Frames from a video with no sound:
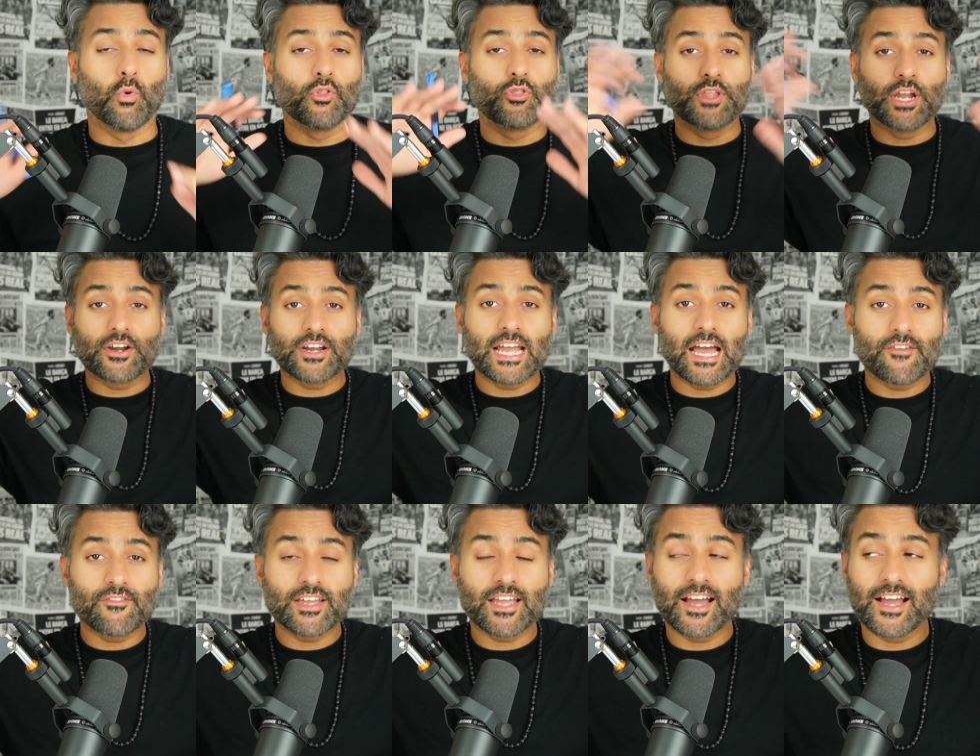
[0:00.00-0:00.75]
Well, there you
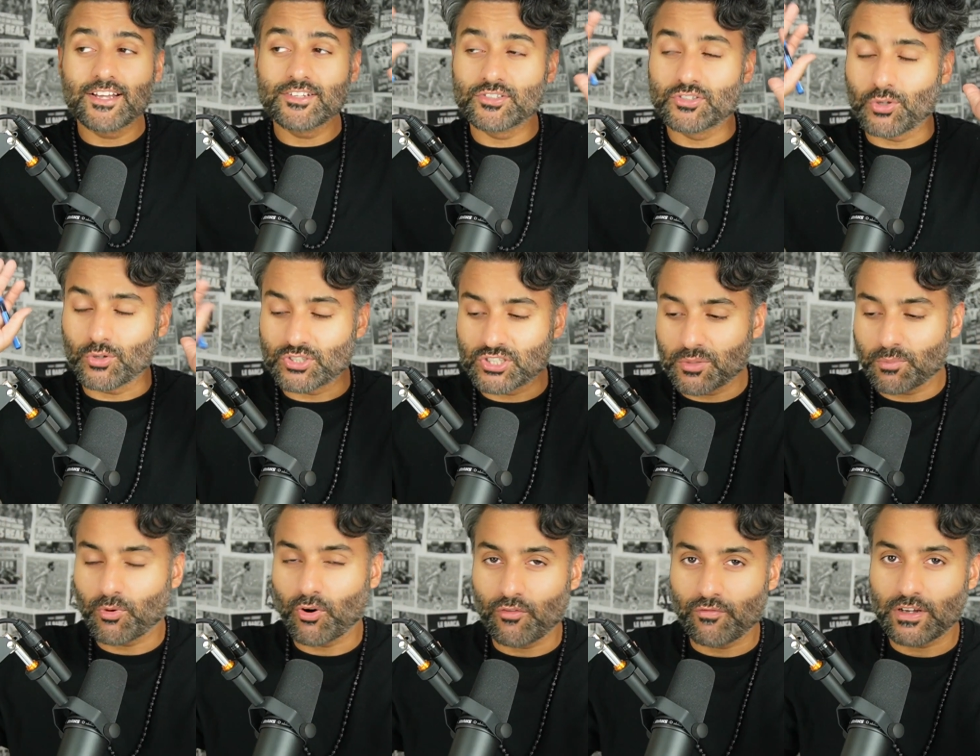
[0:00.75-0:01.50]
have it guys. Those are
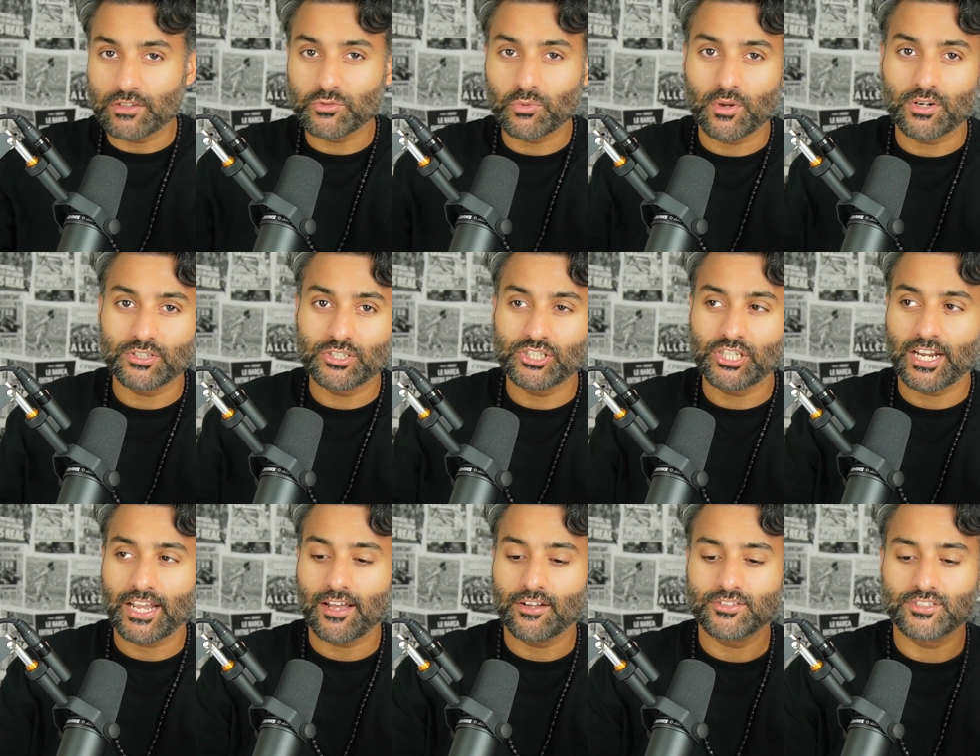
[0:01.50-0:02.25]
the profiles we wanted to
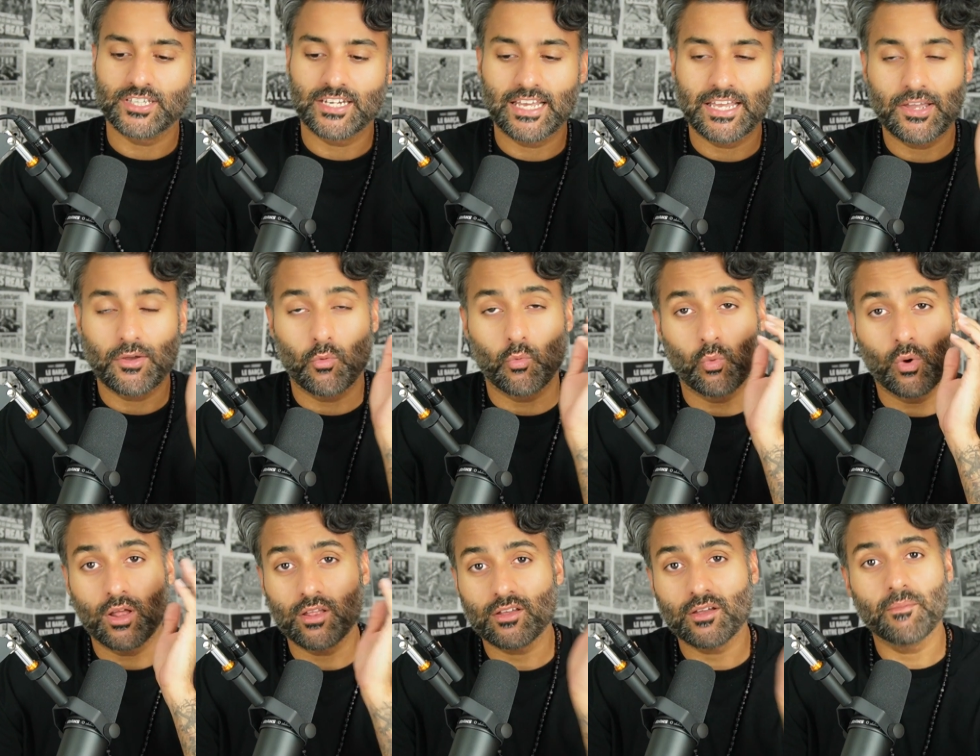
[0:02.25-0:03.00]
check out today.
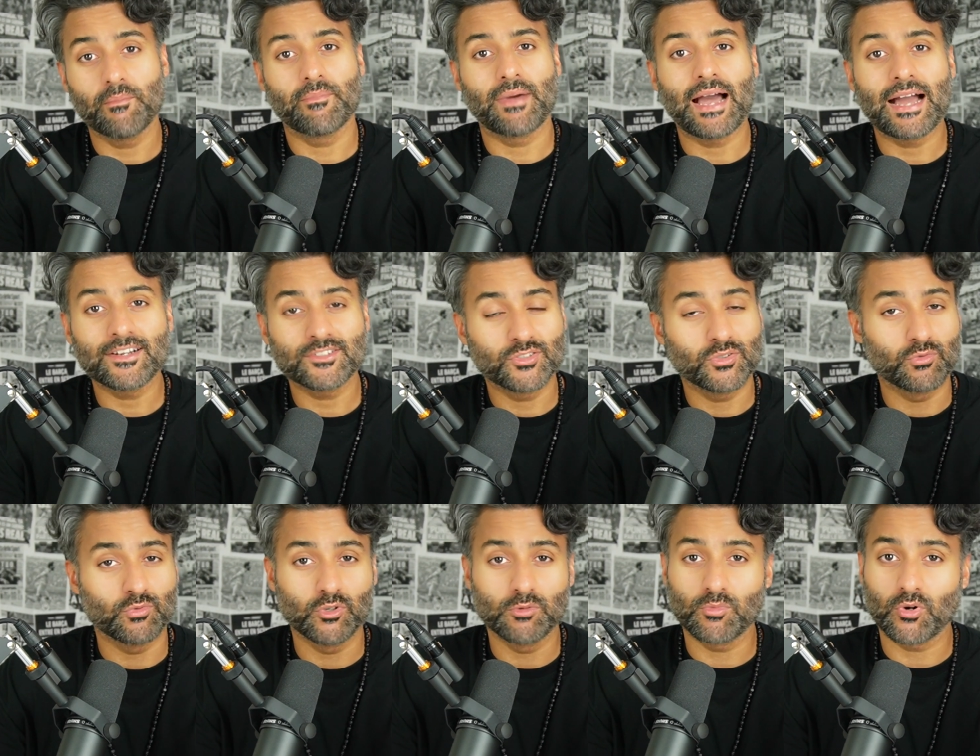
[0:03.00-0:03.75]
Welcome back
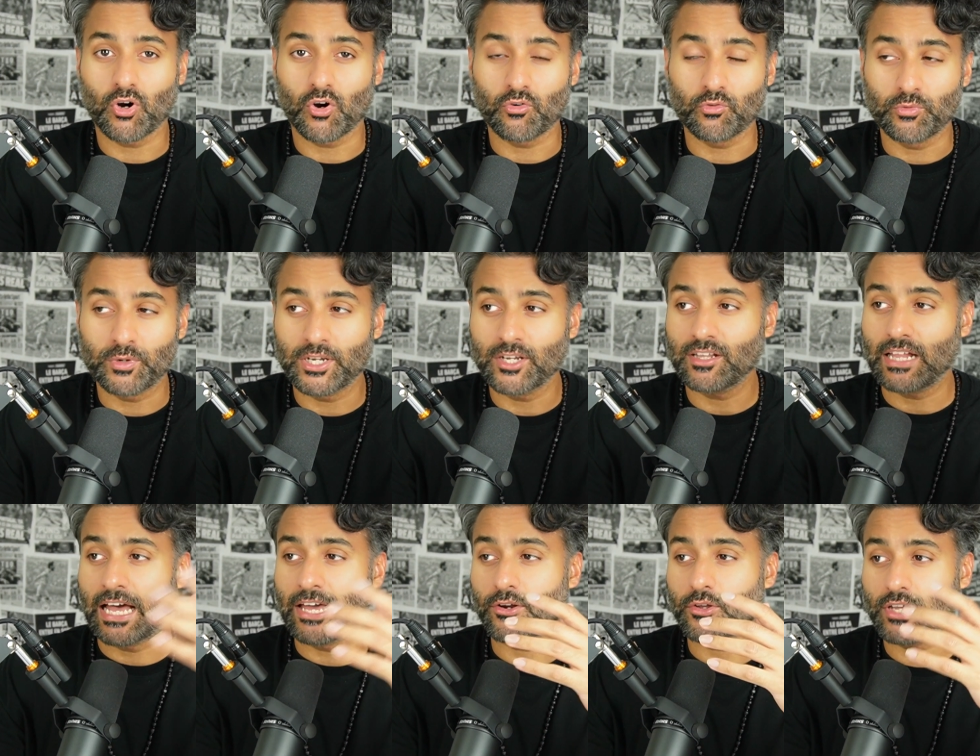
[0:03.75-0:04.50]
to Rumor or
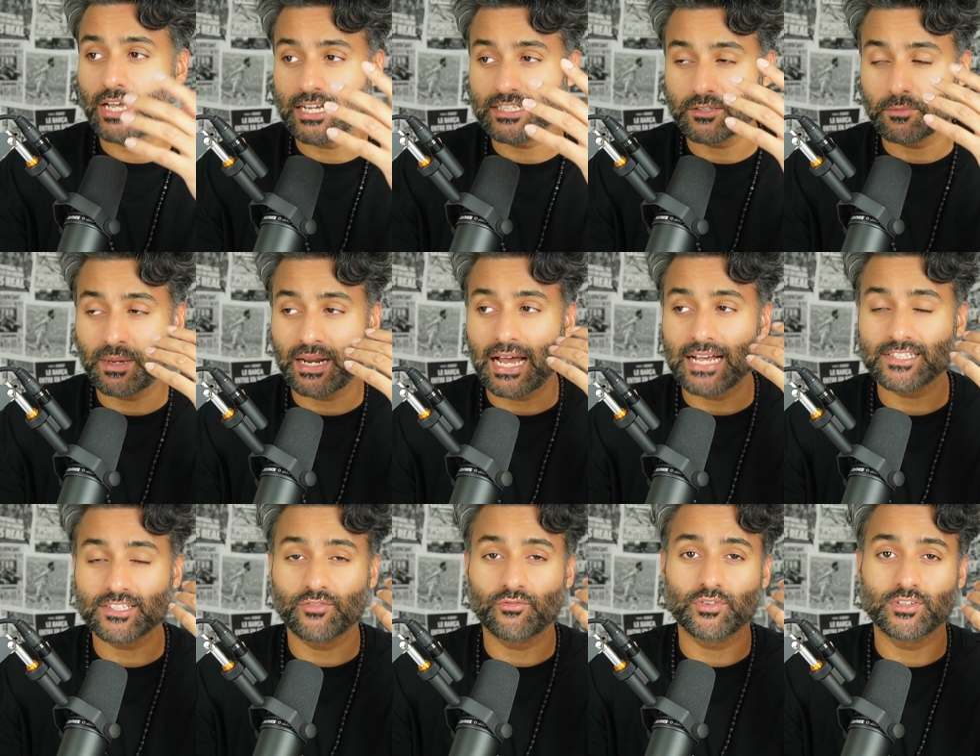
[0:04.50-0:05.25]
Real. I know you guys have been
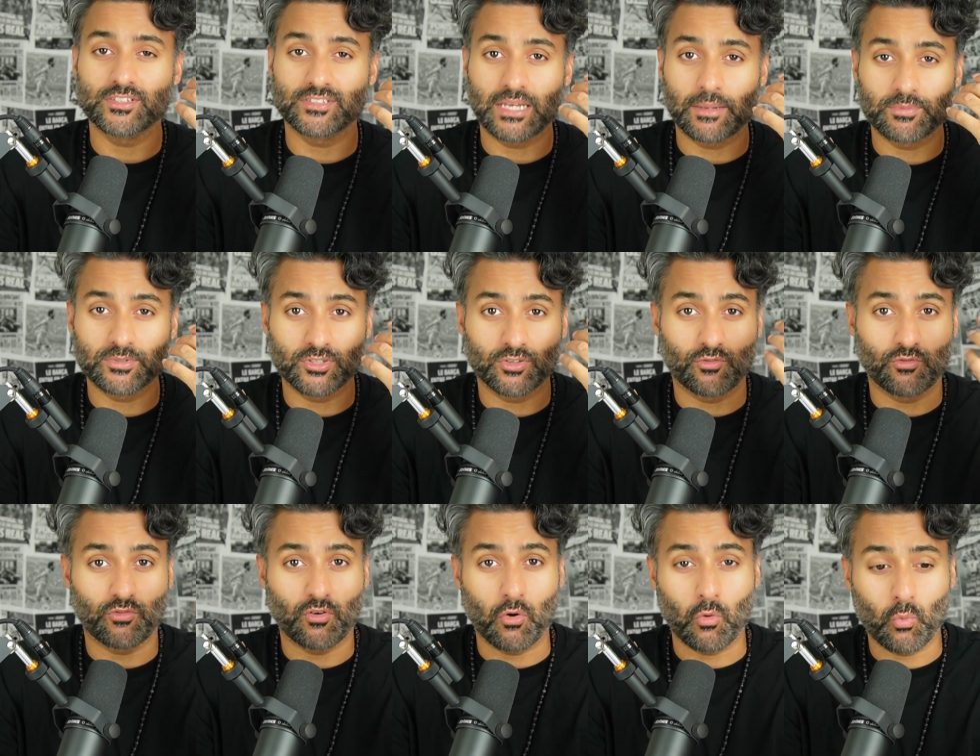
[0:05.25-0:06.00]
asking for this episode
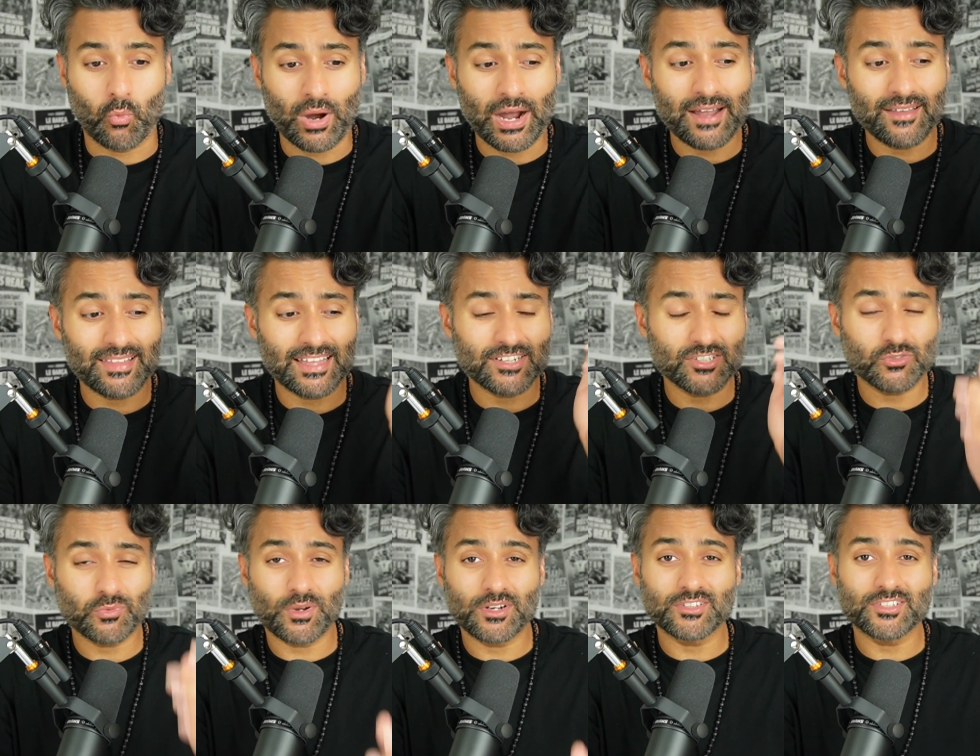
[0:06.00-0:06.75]
for a while. I
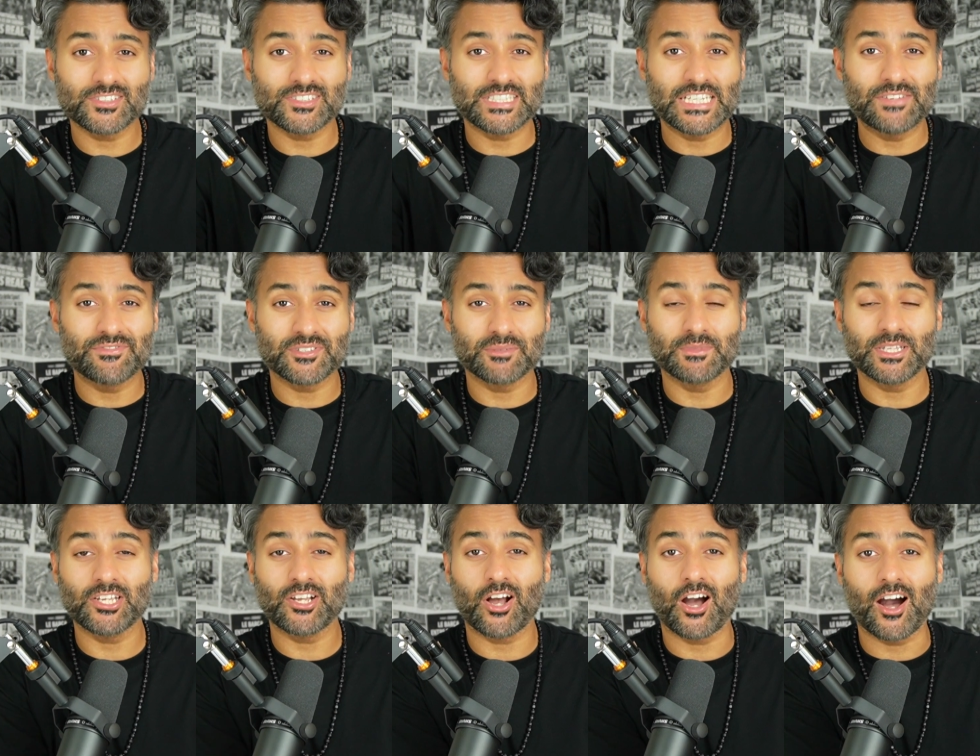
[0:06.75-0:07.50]
just wanted to see if
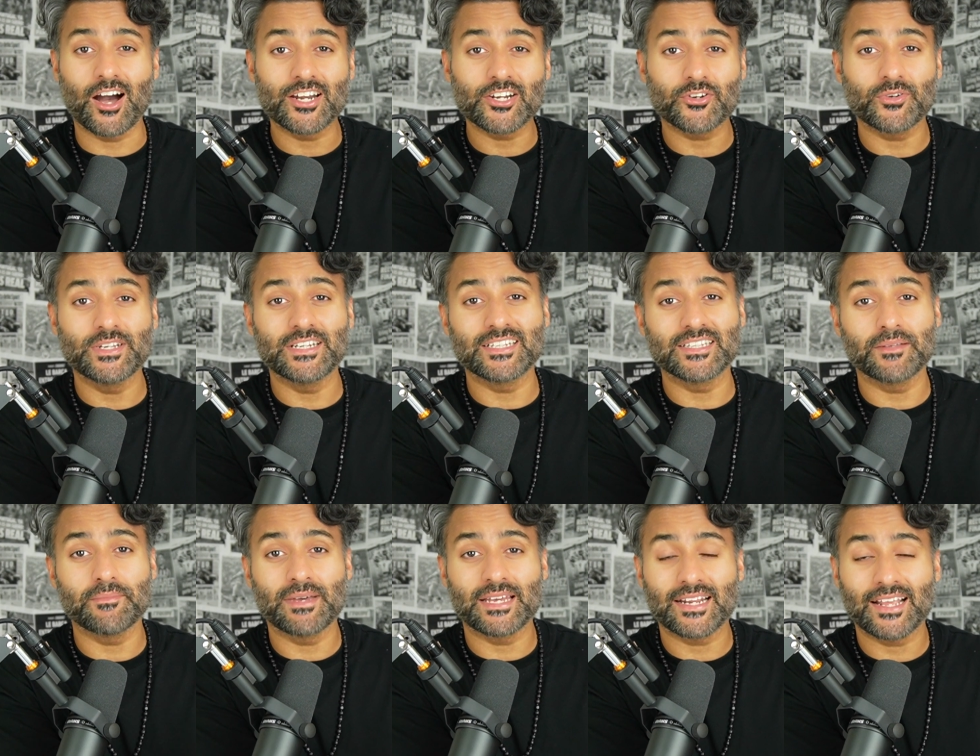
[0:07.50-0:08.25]
something concrete
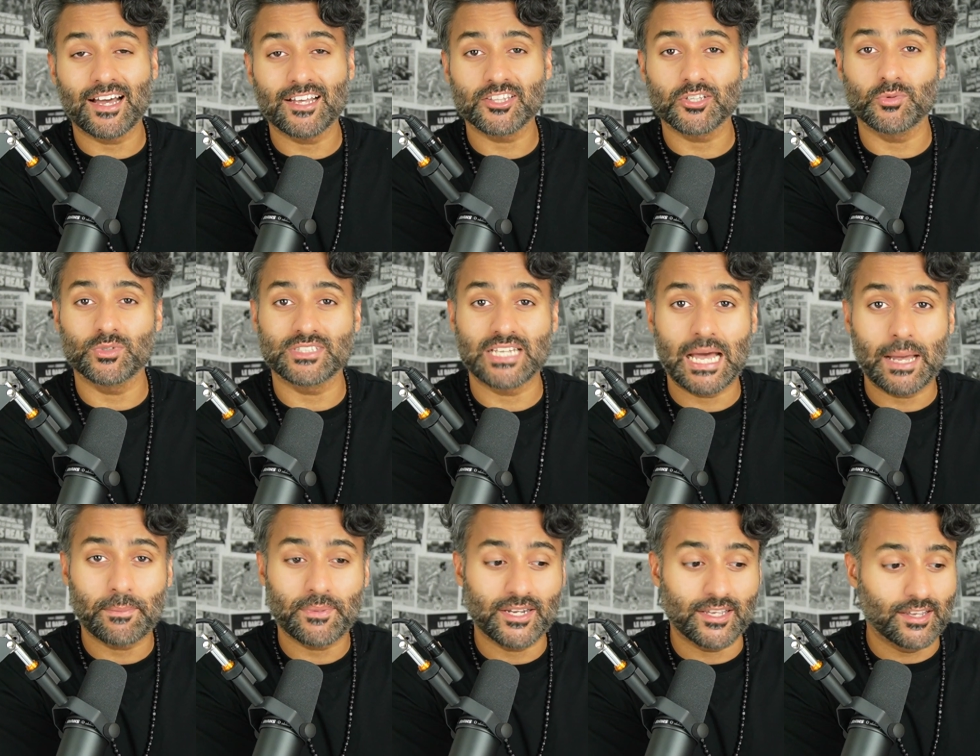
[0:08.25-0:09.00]
in the Mercato was
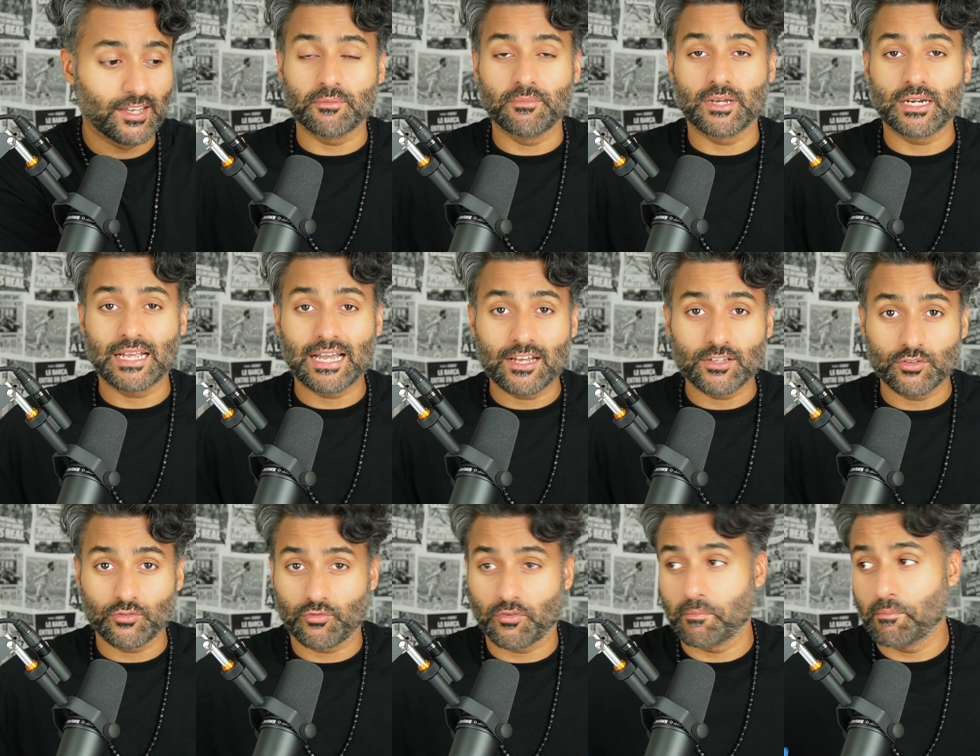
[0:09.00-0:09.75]
happening. The
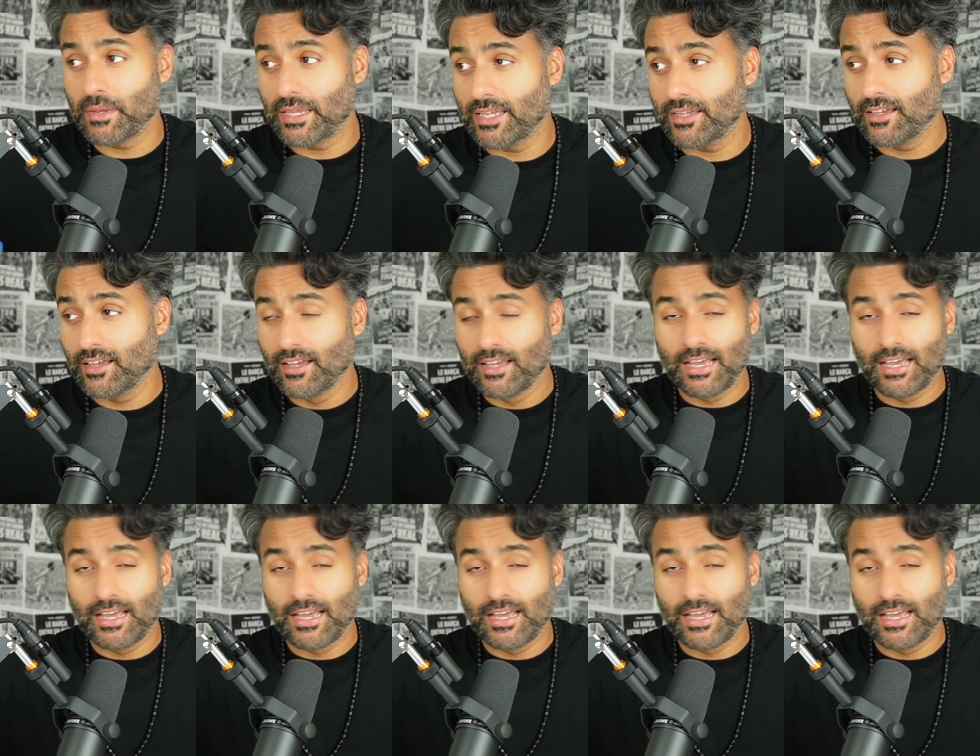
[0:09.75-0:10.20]
Mercato for me